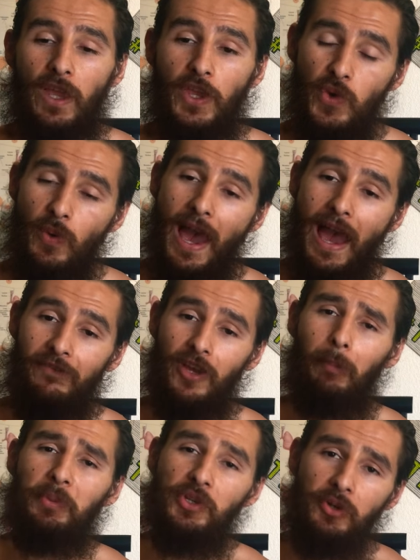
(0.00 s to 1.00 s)
you have the
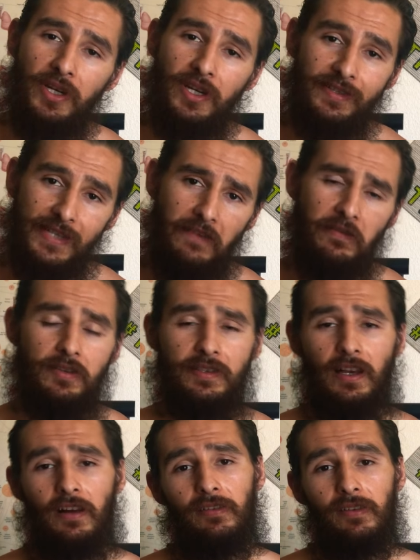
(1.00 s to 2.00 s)
opportunity to save
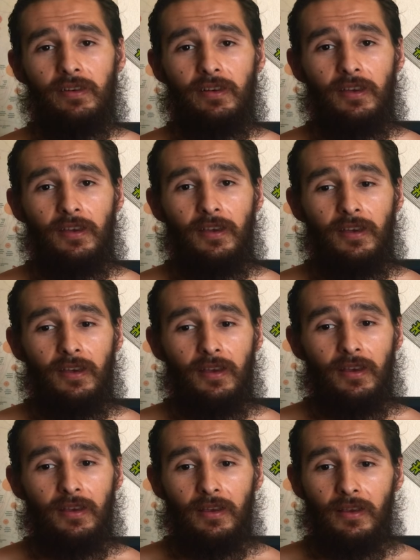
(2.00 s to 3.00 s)
yourself,
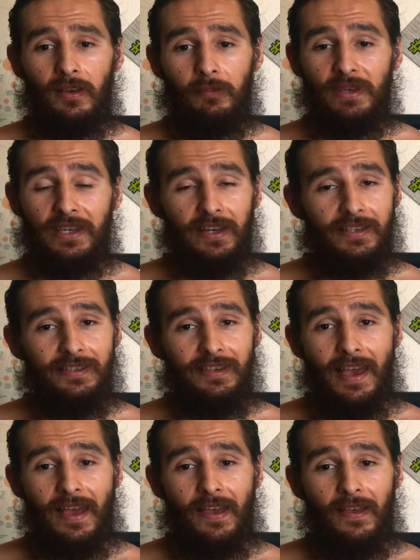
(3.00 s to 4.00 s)
because
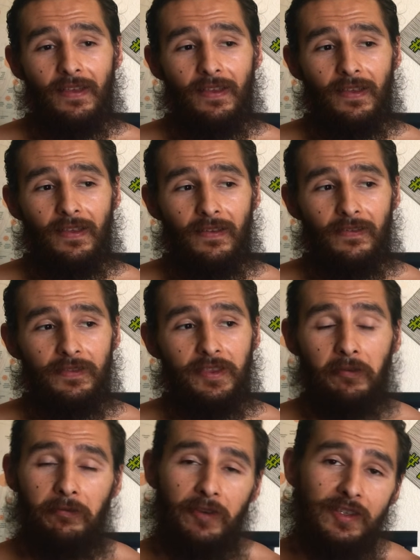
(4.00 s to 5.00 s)

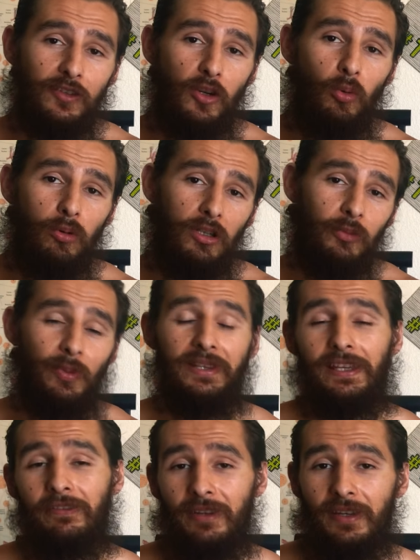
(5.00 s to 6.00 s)
the physical world we
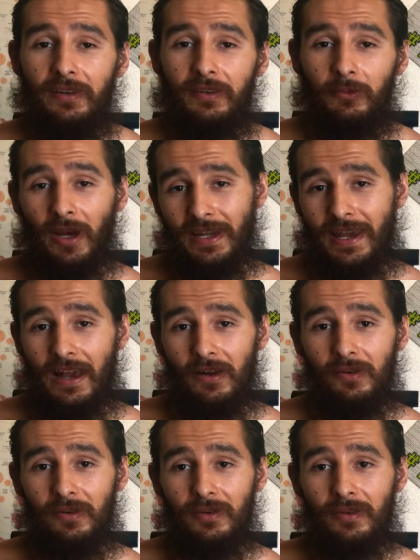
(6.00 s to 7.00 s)
live in right
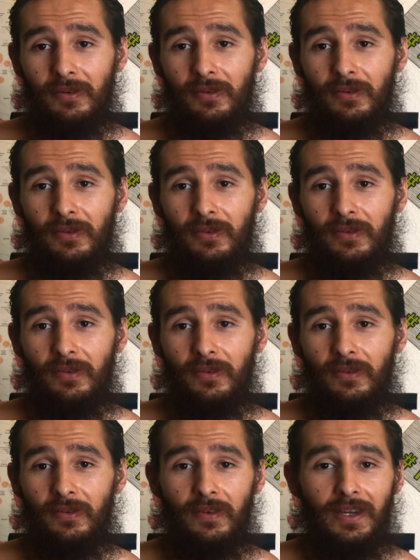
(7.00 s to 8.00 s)
now
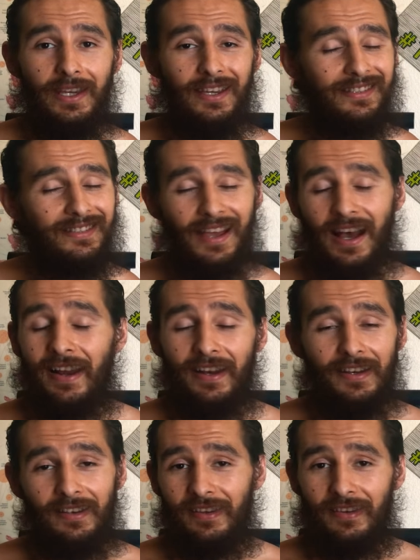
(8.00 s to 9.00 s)
is
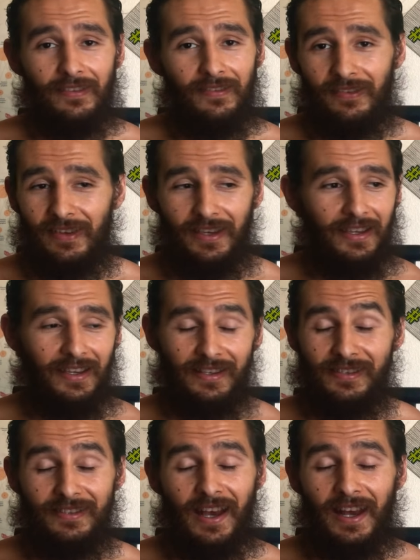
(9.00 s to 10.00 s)
not,
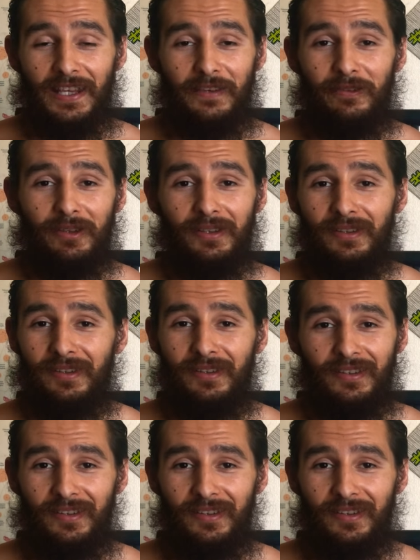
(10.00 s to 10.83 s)
it's not even,